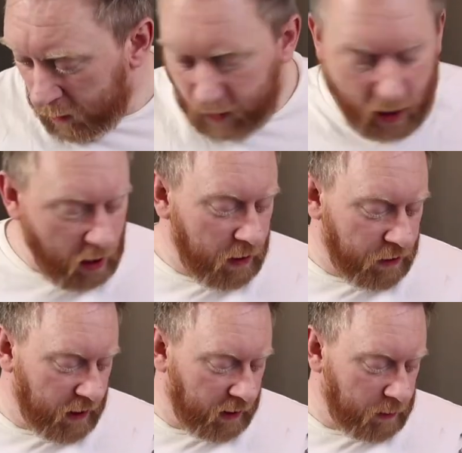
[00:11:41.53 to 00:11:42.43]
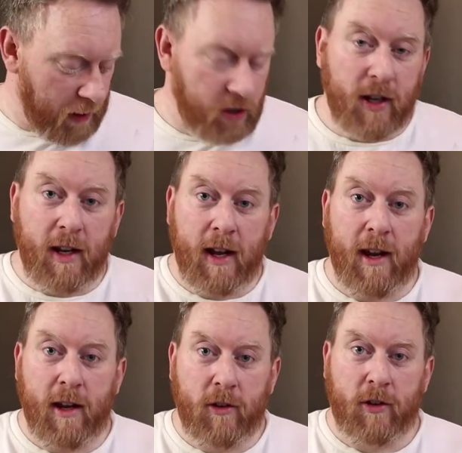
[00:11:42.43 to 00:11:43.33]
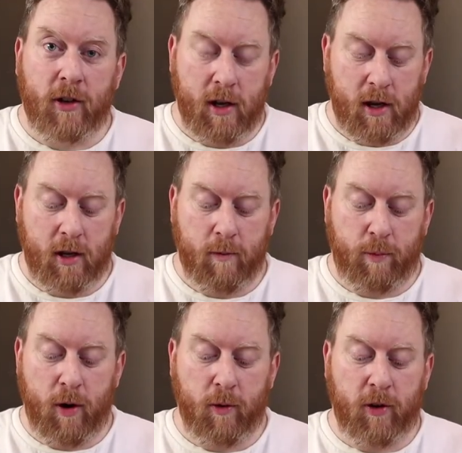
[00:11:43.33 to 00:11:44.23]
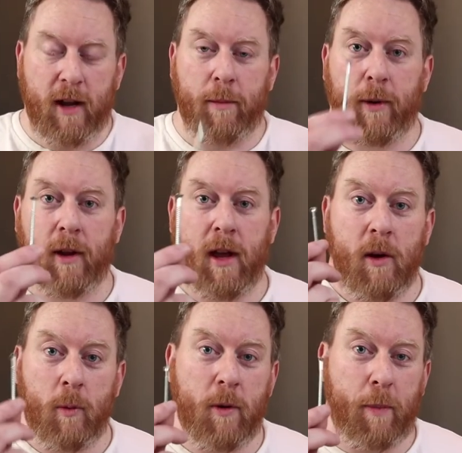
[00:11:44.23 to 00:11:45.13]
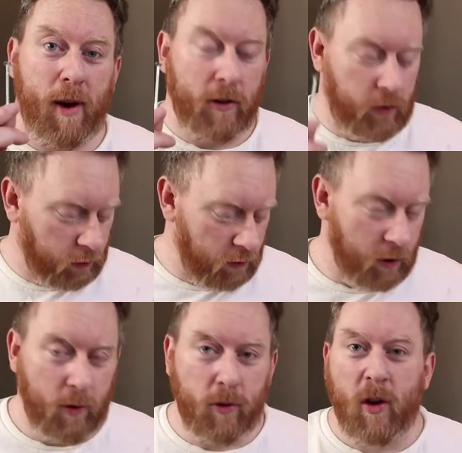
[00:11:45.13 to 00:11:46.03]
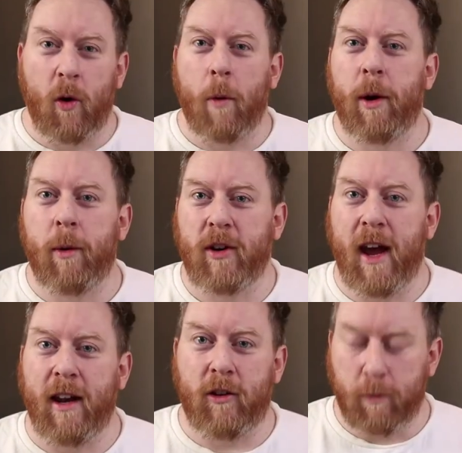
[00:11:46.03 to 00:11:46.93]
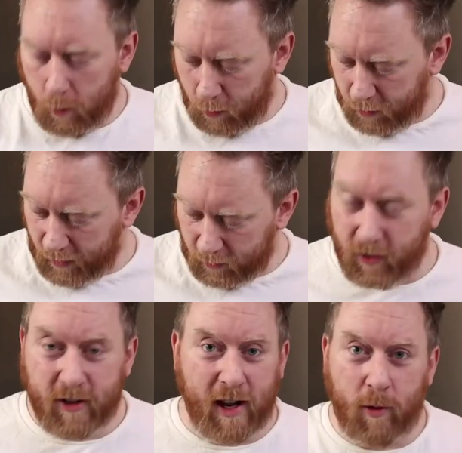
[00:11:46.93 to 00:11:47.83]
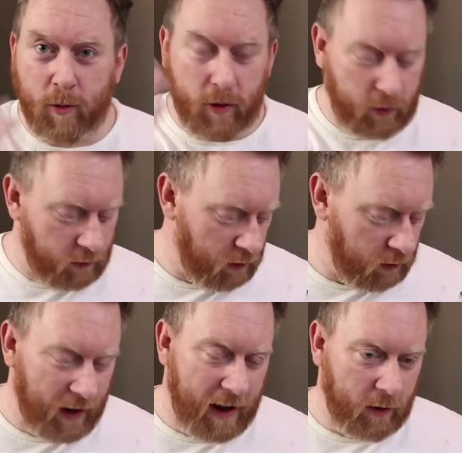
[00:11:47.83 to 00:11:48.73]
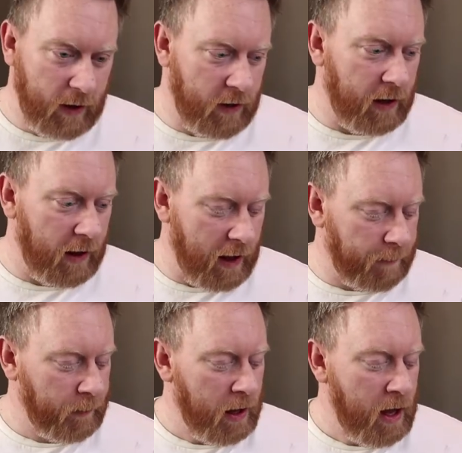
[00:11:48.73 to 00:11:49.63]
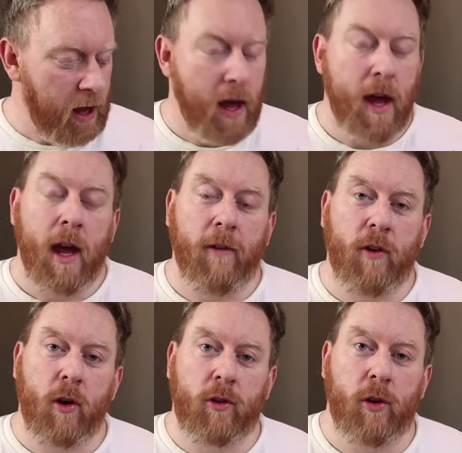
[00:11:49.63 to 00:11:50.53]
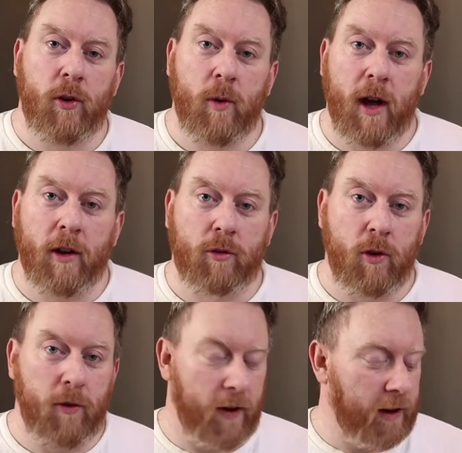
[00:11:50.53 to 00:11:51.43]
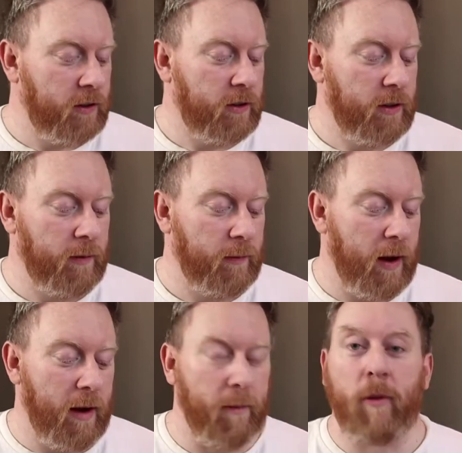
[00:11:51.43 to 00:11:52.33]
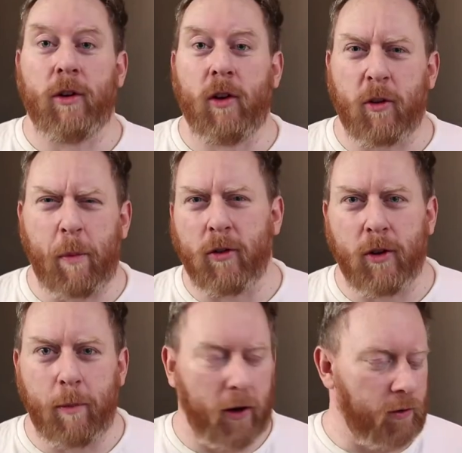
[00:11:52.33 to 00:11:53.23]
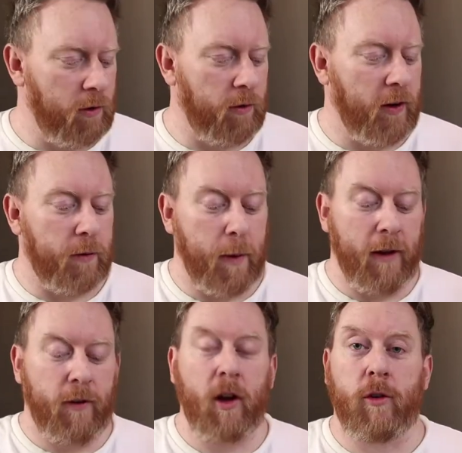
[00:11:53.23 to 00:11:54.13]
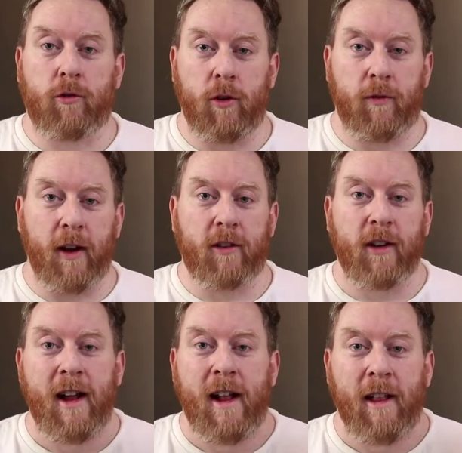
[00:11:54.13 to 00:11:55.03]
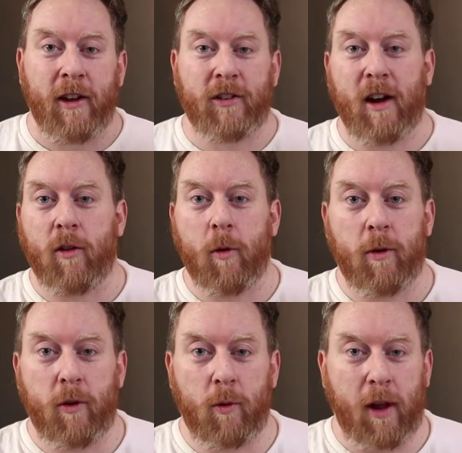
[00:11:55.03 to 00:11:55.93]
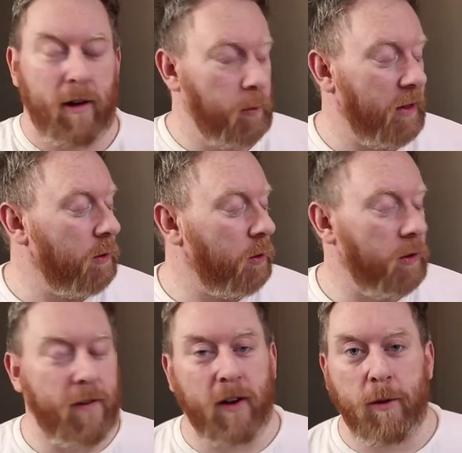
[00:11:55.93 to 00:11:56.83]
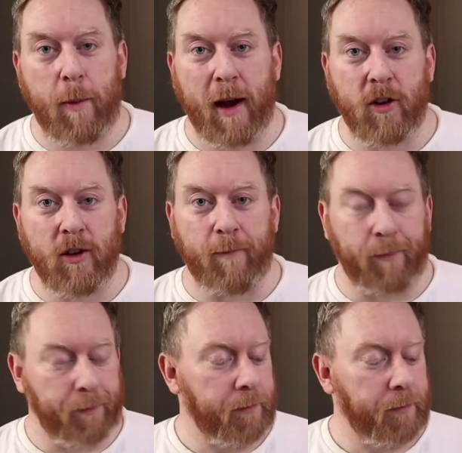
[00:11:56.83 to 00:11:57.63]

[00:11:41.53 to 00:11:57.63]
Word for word: The other thing to mention is, pro tip, when you're buying screws, or pretty much any small things, the dowels, the screws, nails, anything like that, if you go to uh, Screwfix, um, obviously not sponsored by Screwfix, but if you go to Screwfix, they sell them with all that, without all the fancy packaging.